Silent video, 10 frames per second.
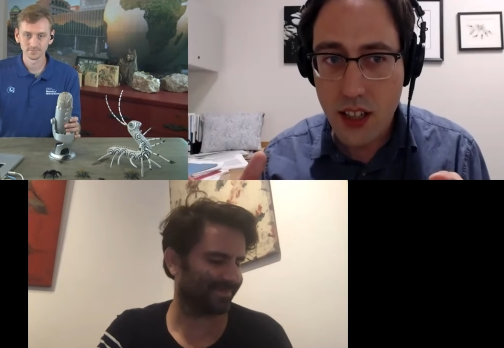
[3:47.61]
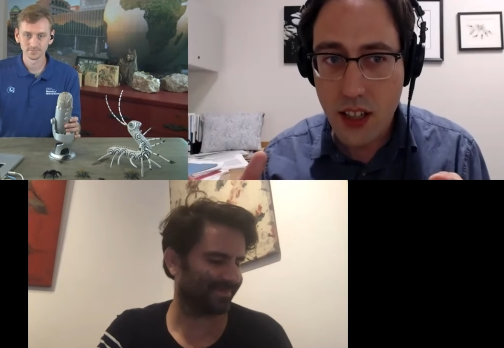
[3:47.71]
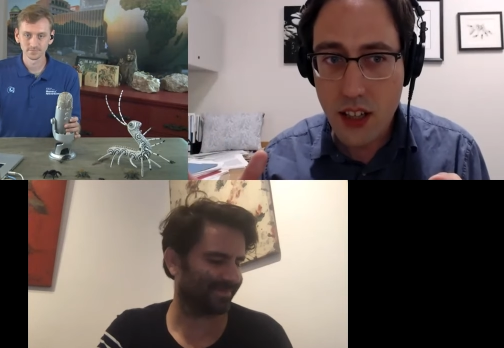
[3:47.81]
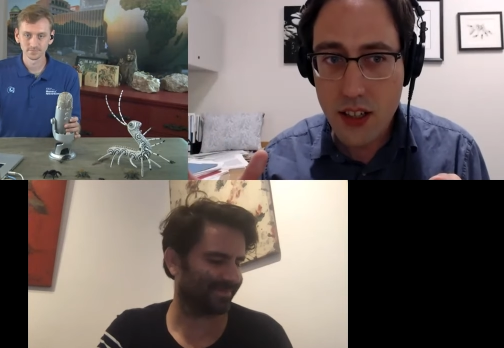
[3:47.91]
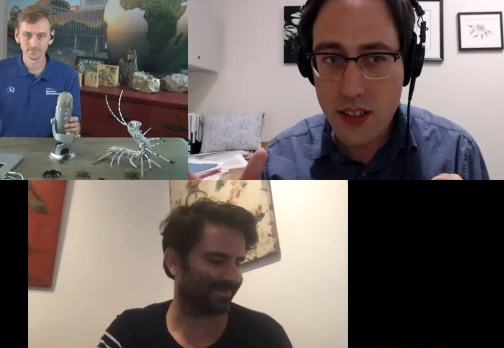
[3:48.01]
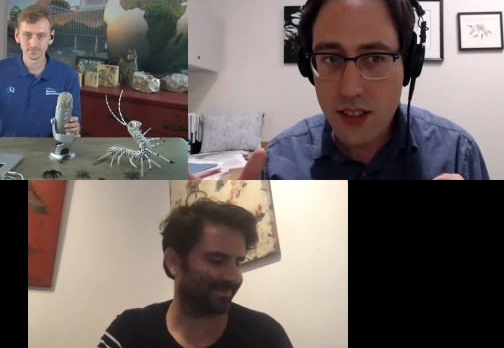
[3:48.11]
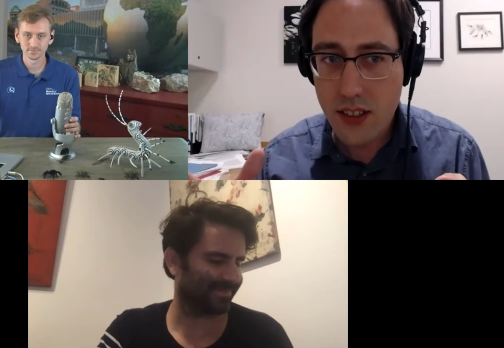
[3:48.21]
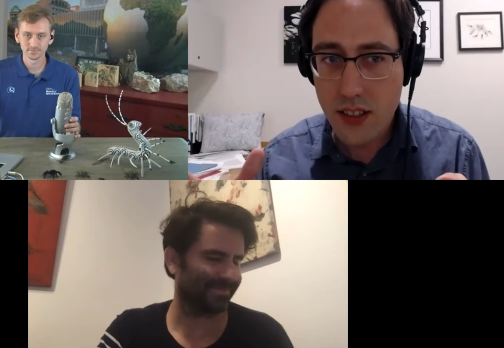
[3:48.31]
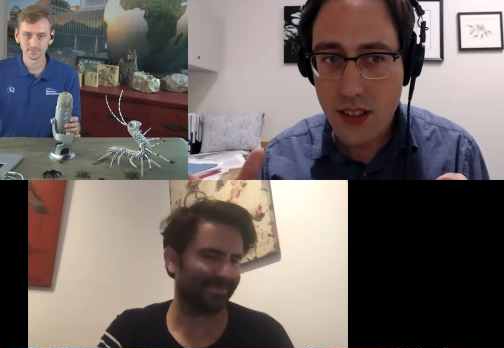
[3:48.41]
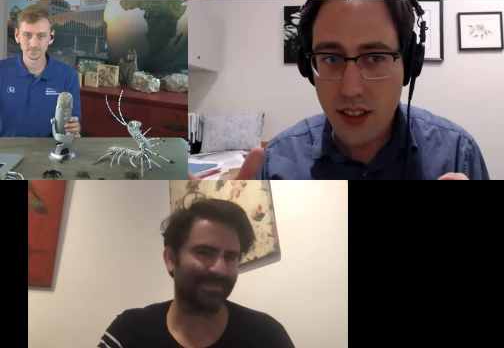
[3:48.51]

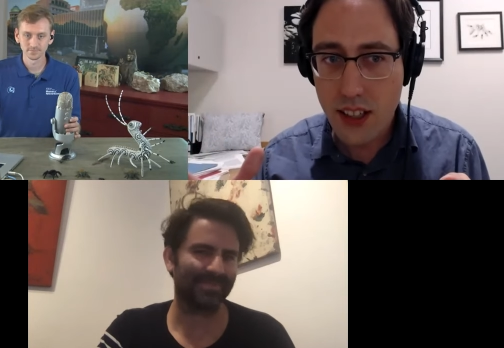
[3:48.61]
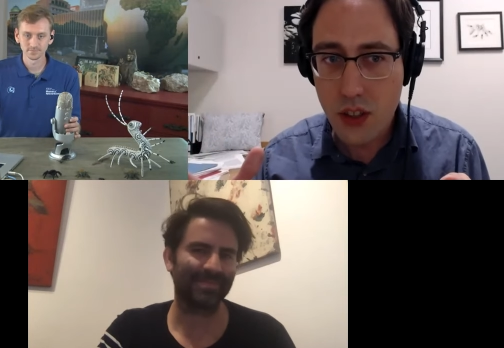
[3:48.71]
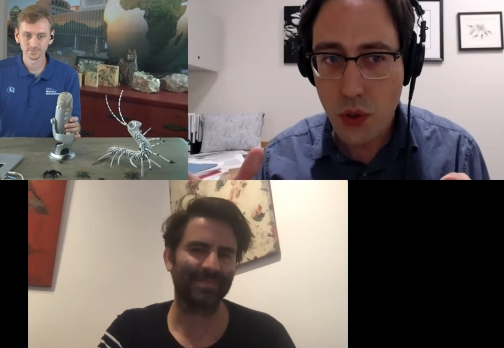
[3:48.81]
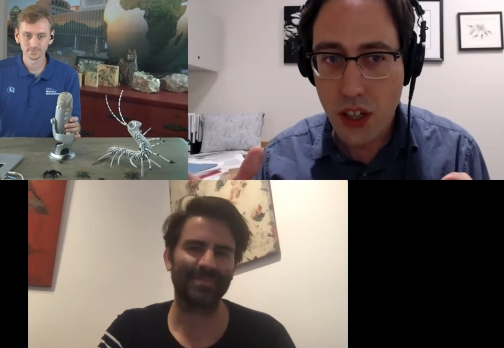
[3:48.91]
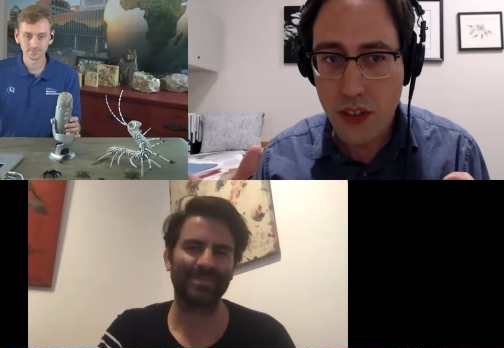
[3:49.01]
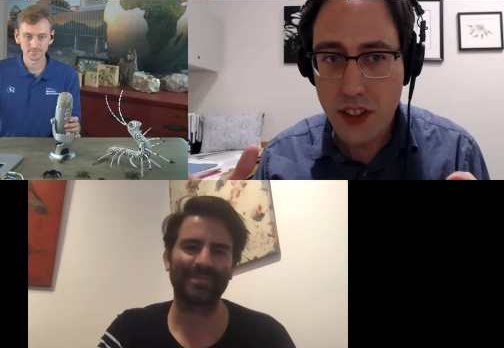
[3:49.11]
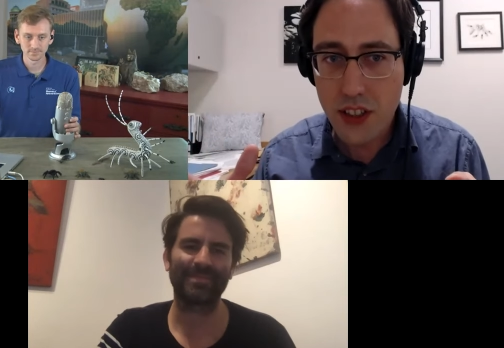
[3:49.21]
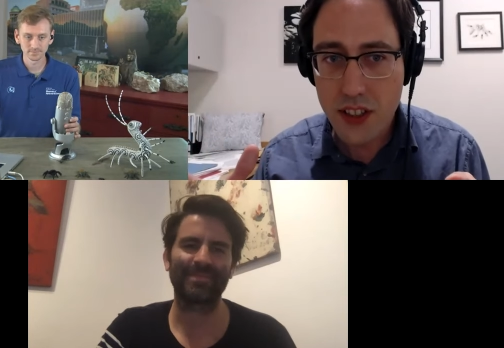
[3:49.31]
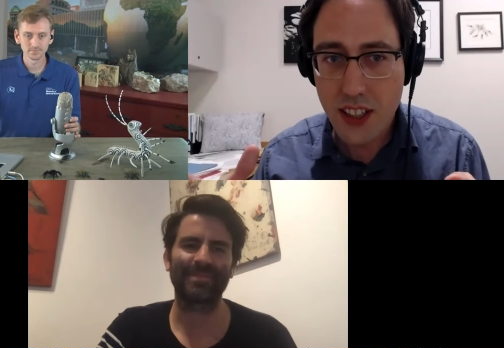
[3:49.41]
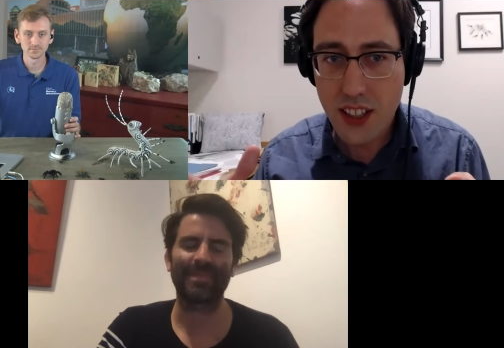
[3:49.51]
Speaker 1: years. Is it like 12,
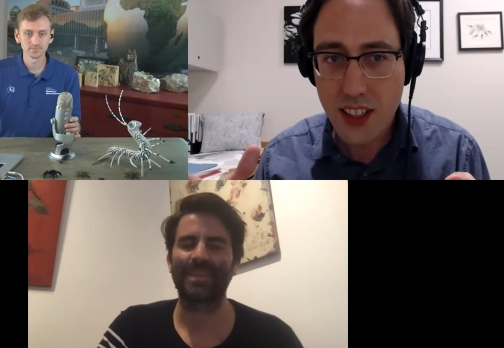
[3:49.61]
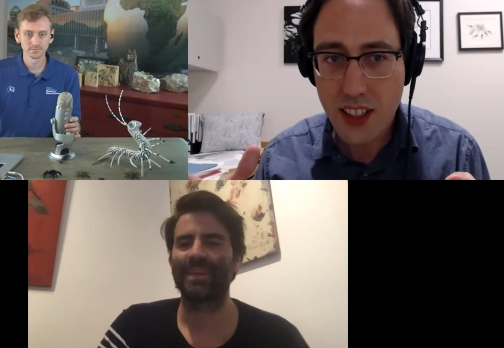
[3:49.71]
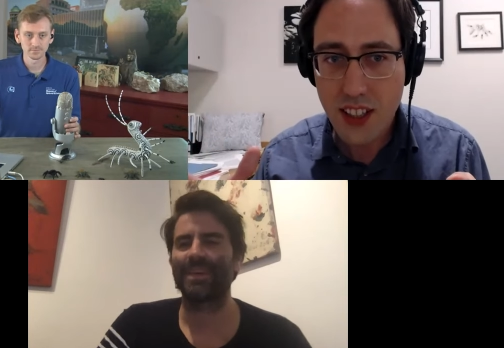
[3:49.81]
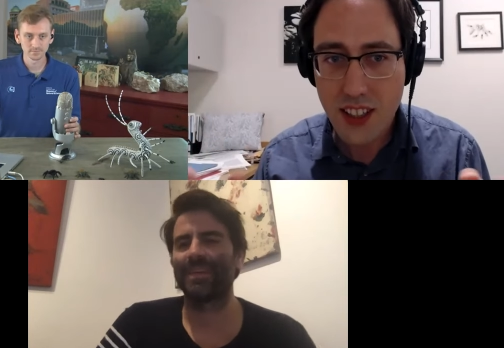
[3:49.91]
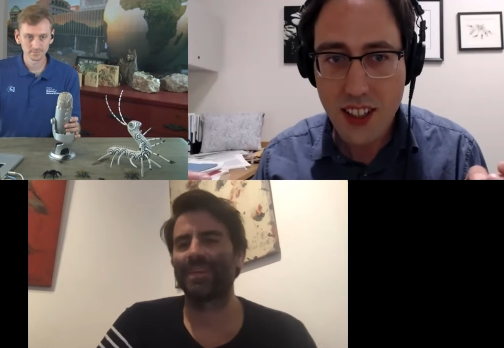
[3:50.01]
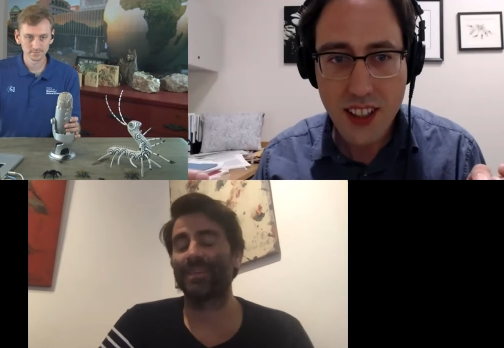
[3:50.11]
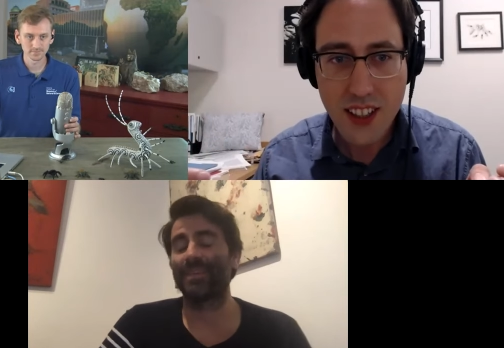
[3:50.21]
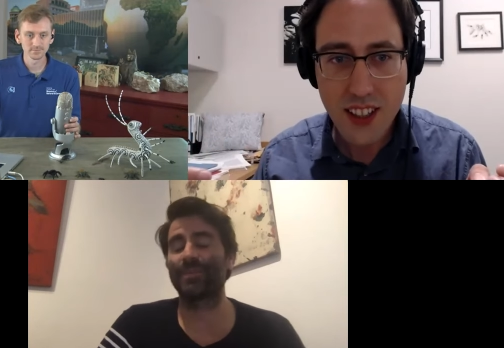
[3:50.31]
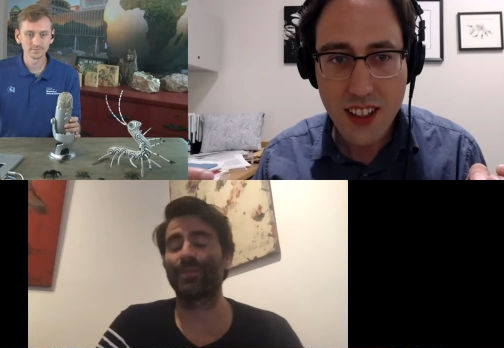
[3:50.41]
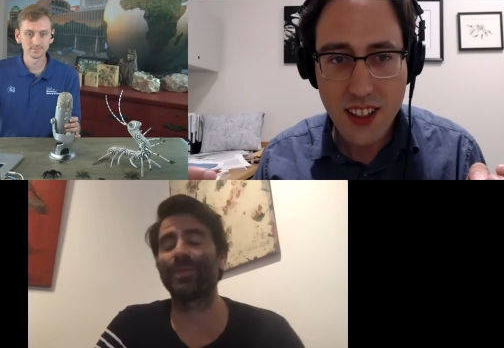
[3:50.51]
13?
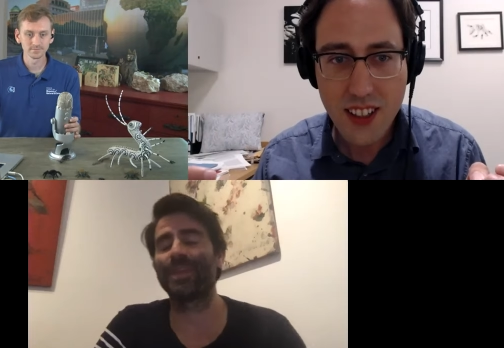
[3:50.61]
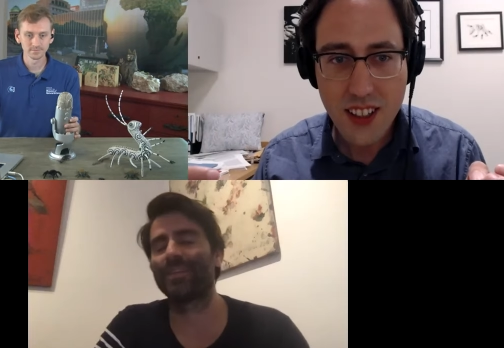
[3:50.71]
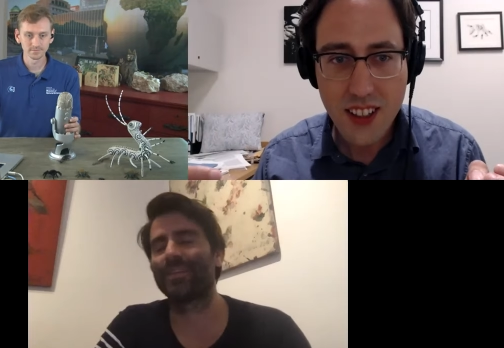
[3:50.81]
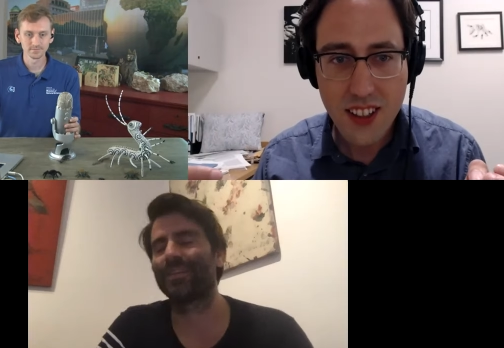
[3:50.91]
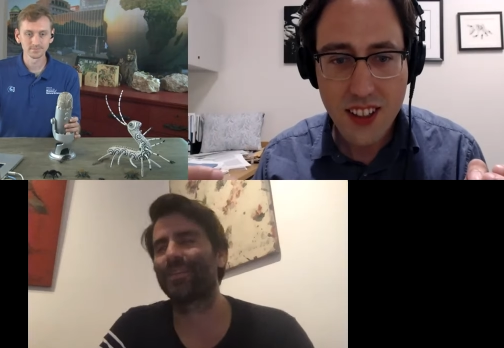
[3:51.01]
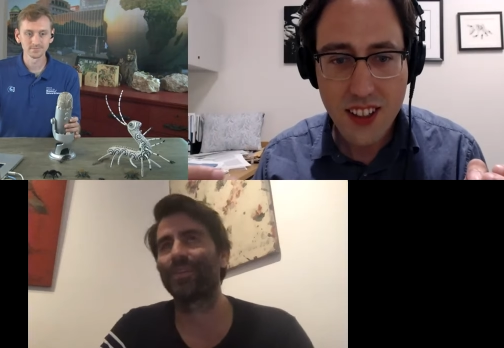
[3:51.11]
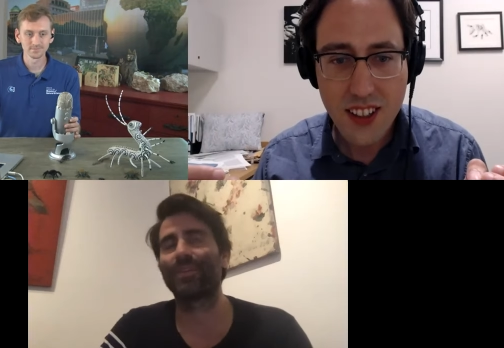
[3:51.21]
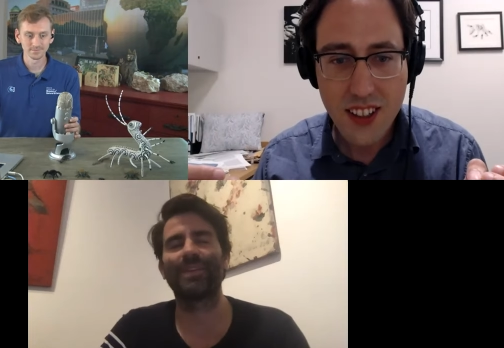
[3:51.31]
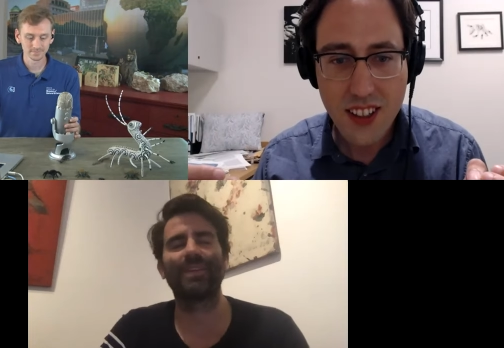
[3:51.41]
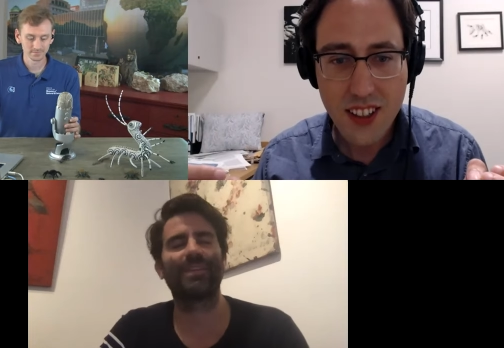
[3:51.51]
Speaker 2: This will be the
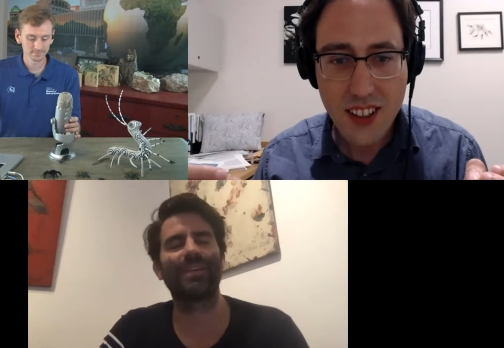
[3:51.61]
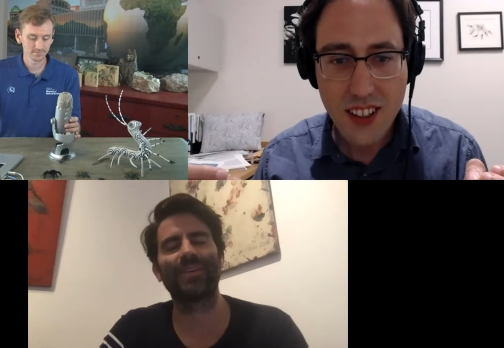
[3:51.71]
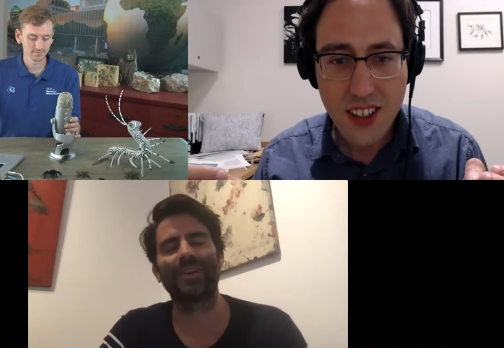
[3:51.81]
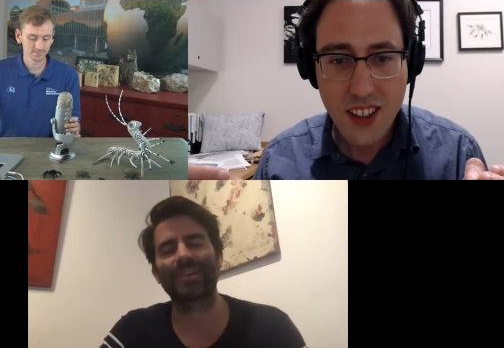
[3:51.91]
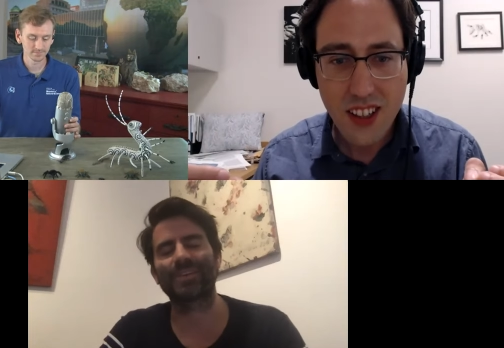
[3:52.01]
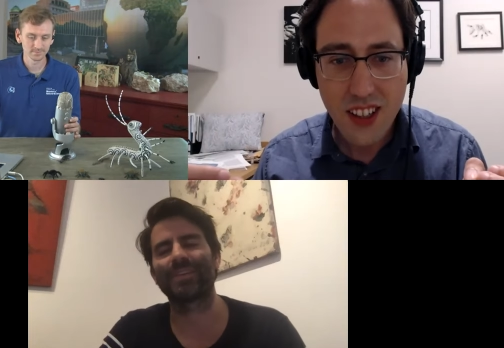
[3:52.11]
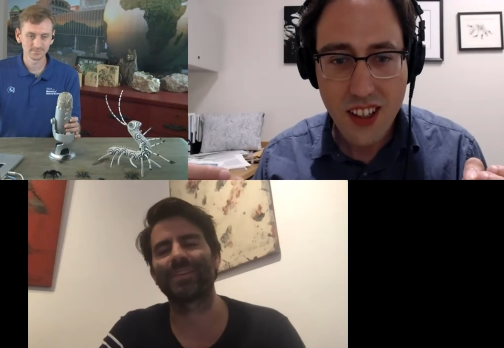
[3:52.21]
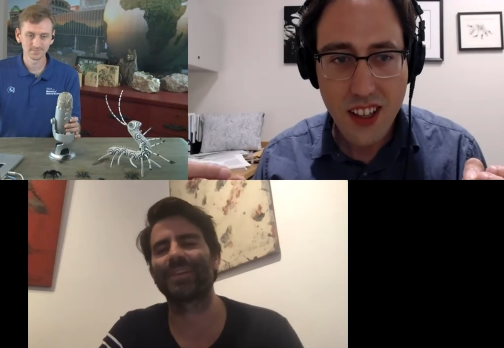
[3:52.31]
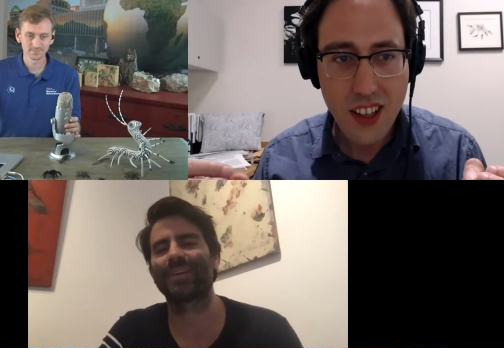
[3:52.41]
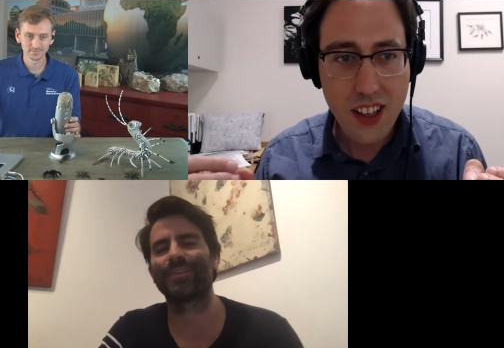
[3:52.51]
13th year actually
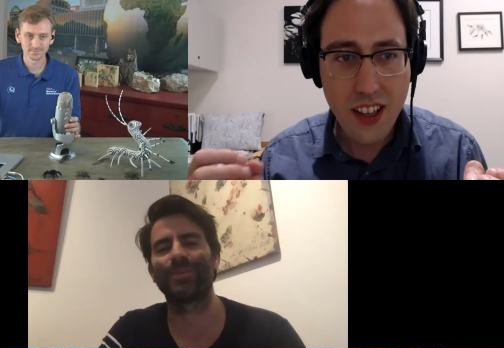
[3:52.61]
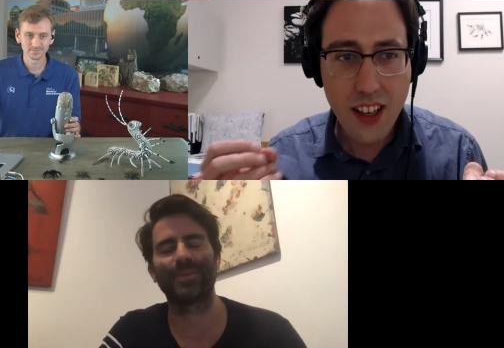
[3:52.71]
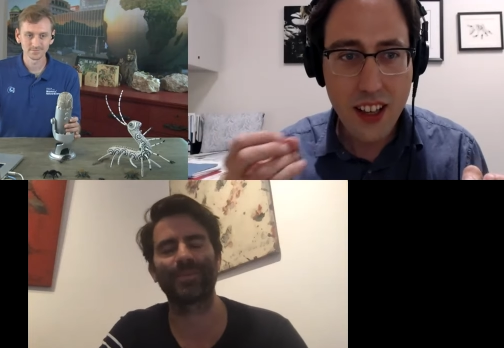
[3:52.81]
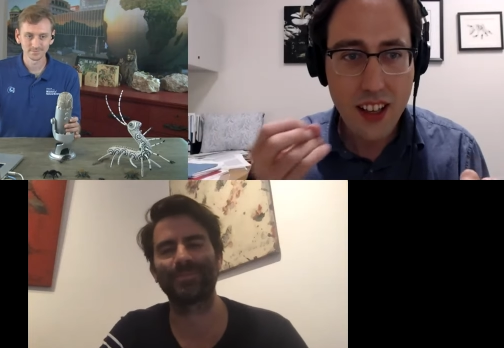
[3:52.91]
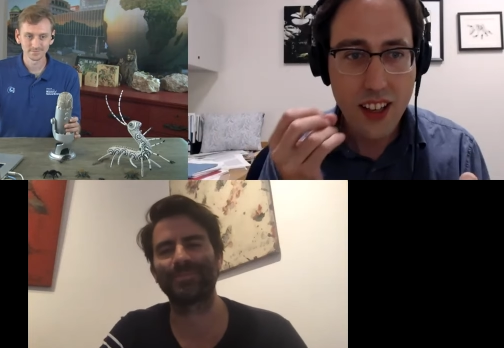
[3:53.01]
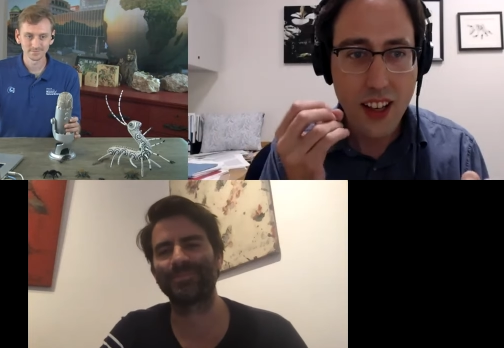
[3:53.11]
in October. Yeah,